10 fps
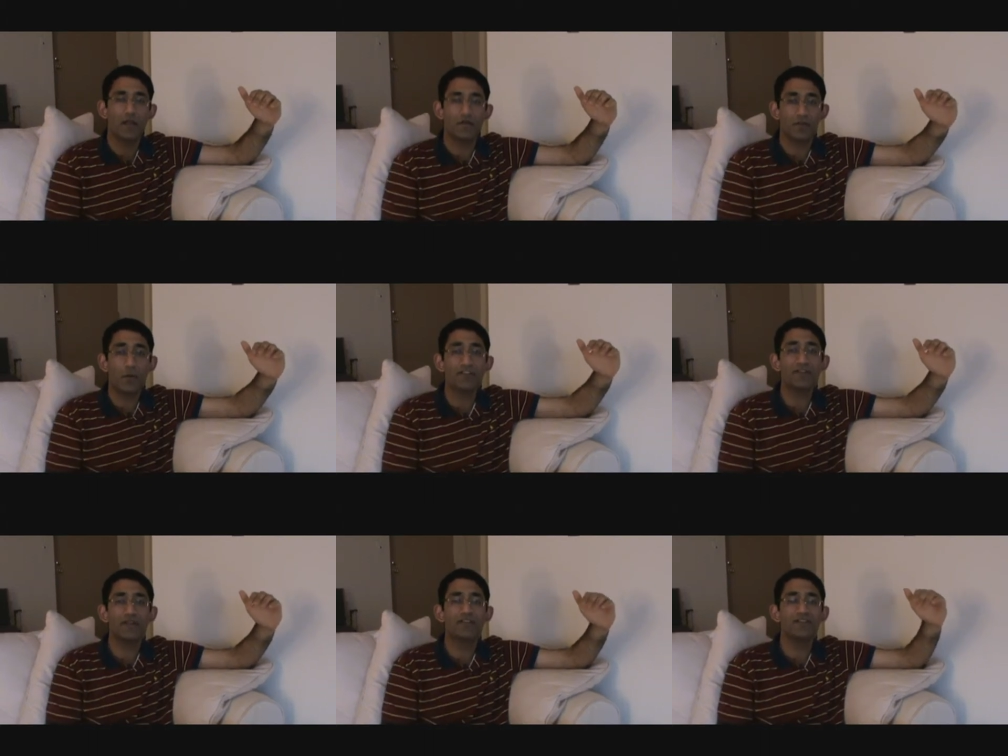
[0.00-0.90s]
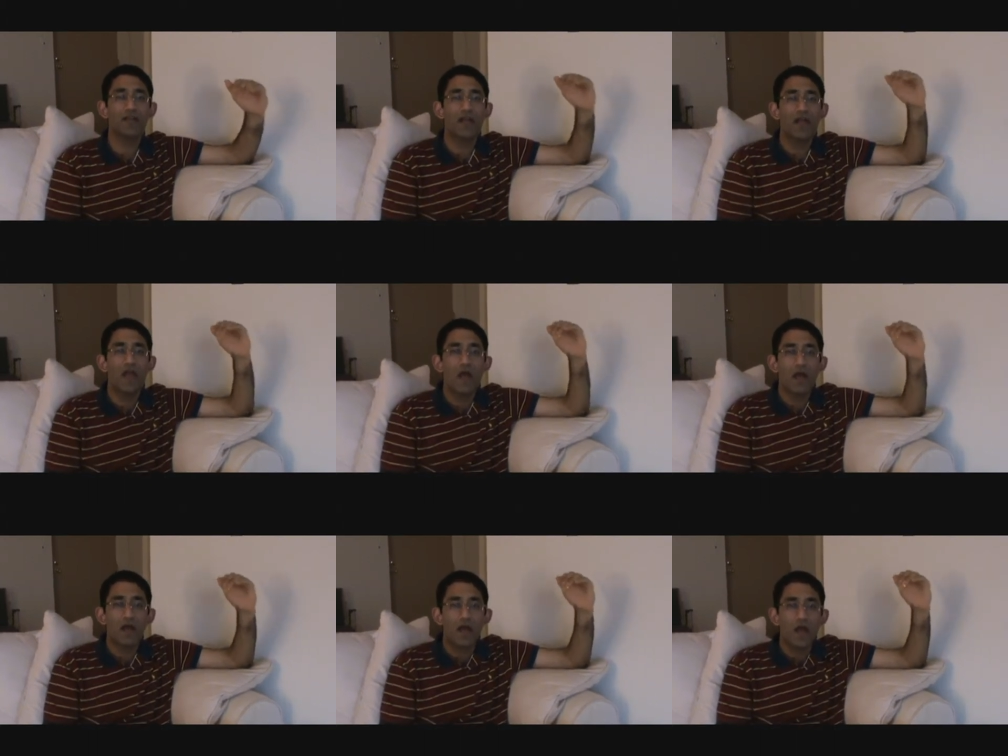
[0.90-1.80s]
Now the question is,
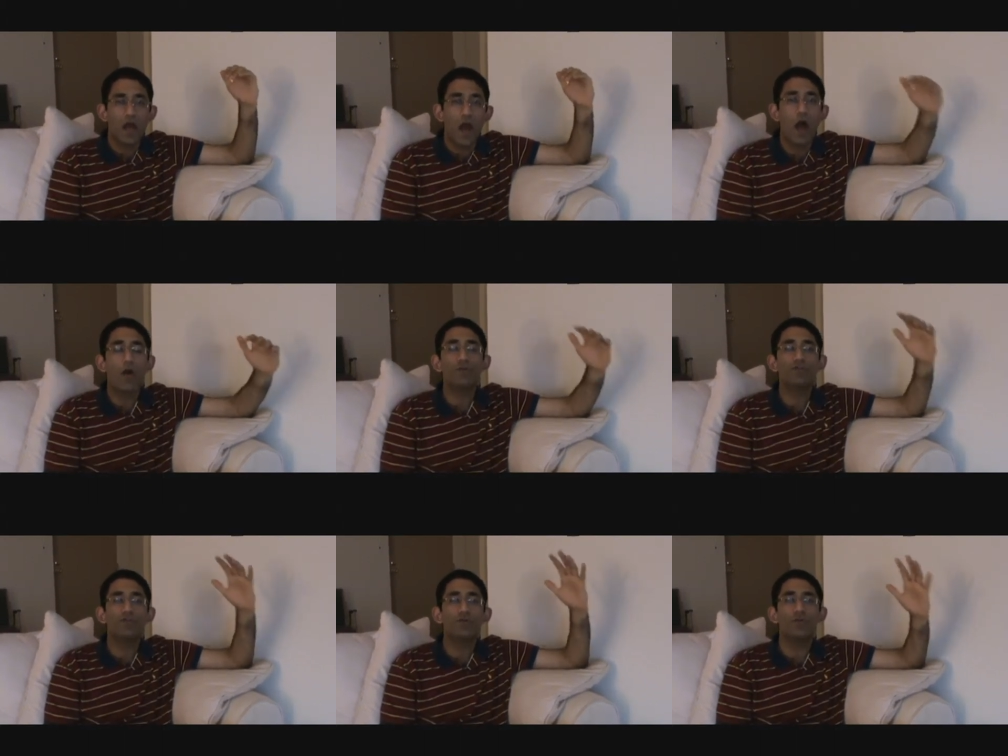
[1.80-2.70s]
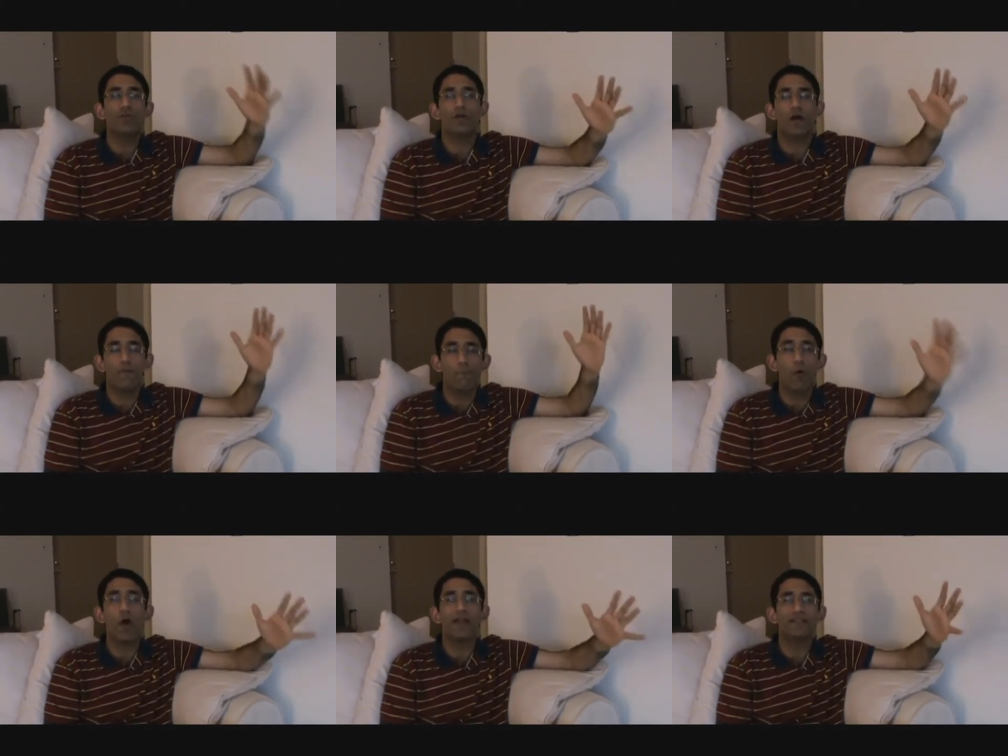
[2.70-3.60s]
how to
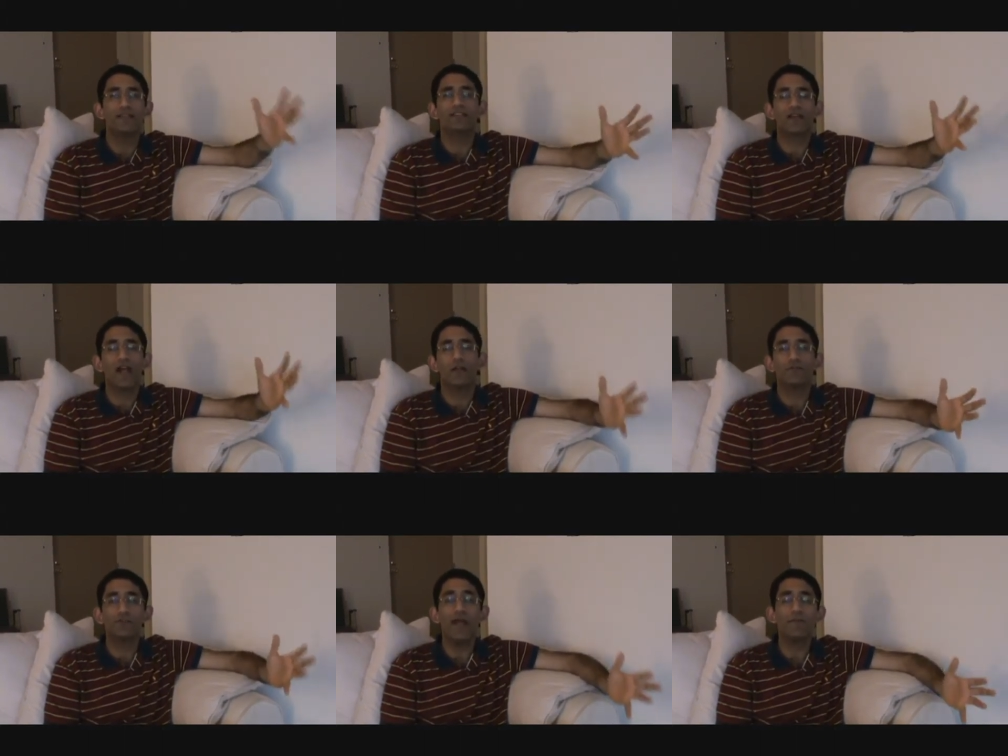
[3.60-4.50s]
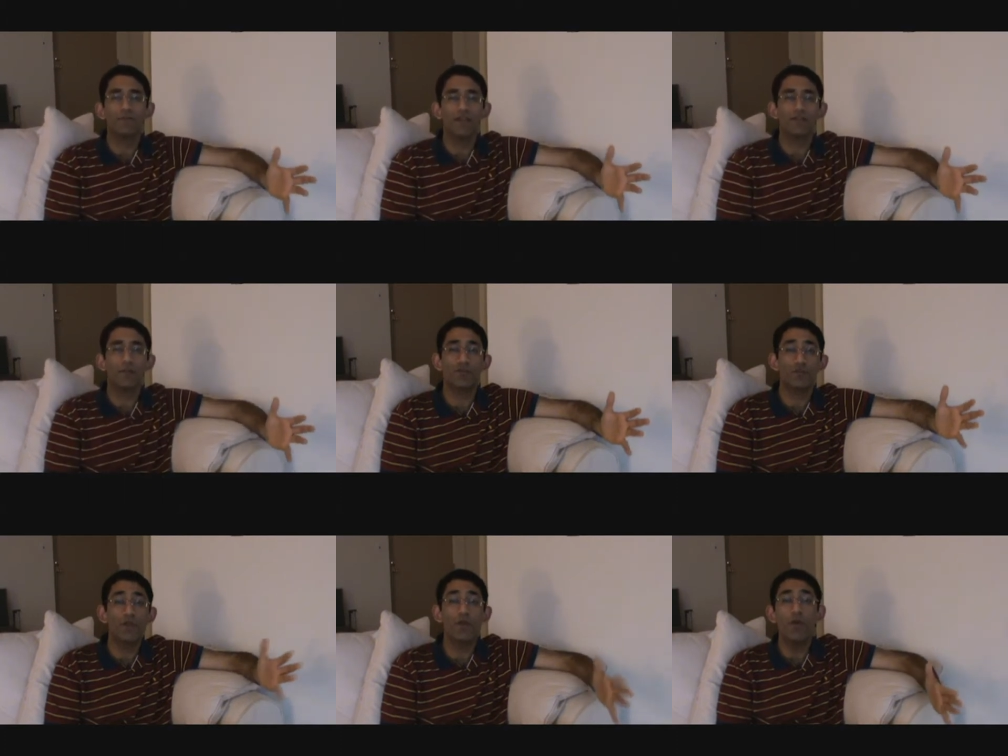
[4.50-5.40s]
avoid this kind of traffic
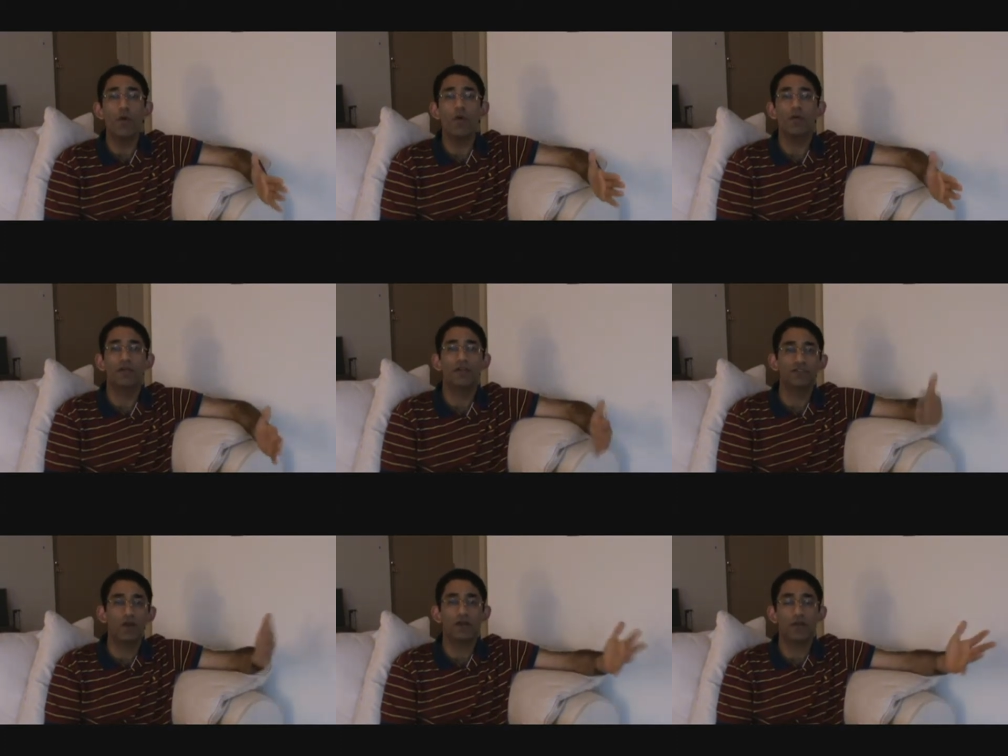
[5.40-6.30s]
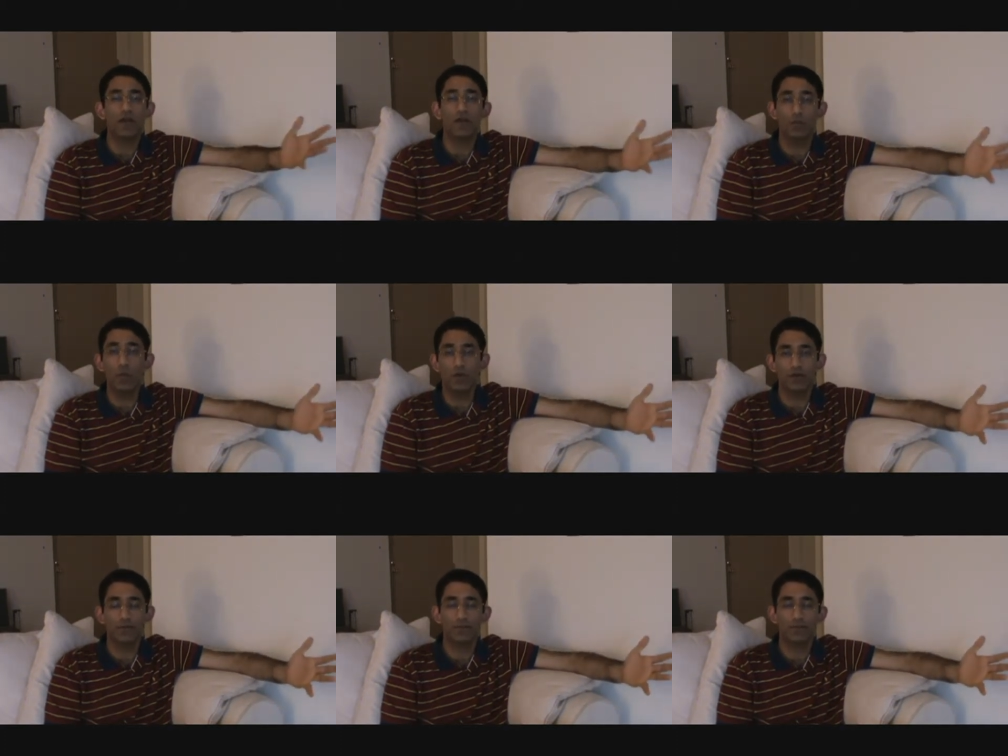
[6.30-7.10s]
which we know is not going to convert.